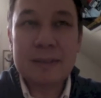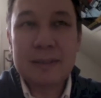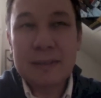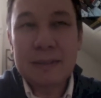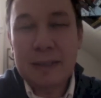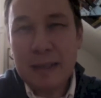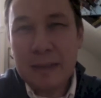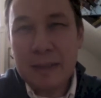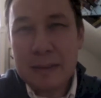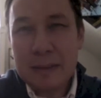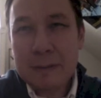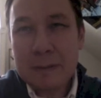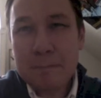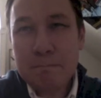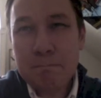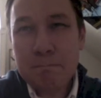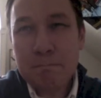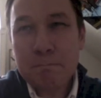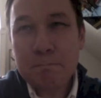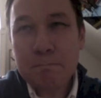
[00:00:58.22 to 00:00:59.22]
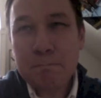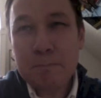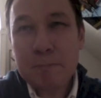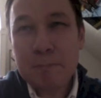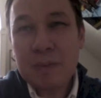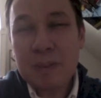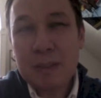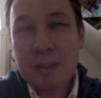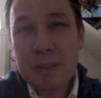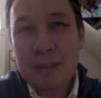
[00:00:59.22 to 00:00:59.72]

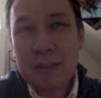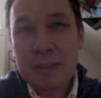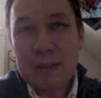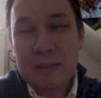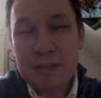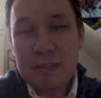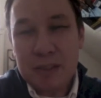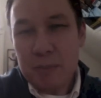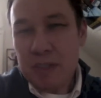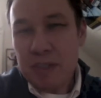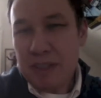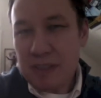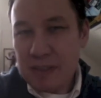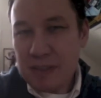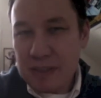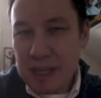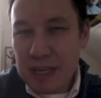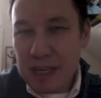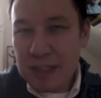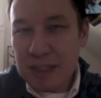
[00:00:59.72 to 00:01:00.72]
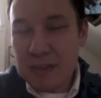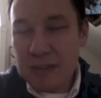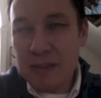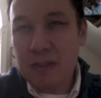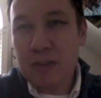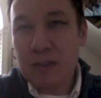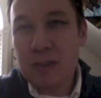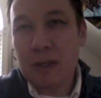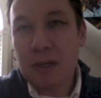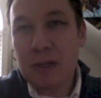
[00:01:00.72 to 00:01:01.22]
Some of the
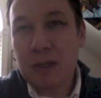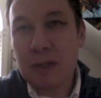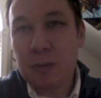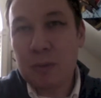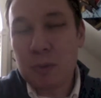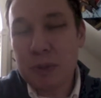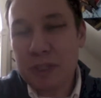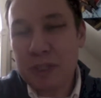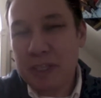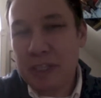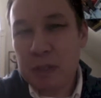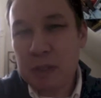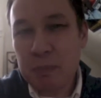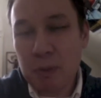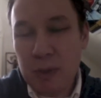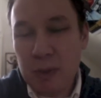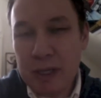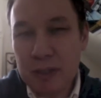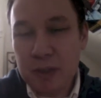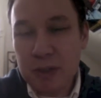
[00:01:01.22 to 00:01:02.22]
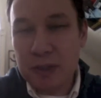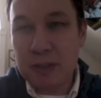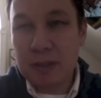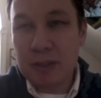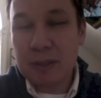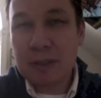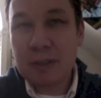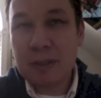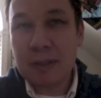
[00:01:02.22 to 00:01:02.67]
settings were the inspiration.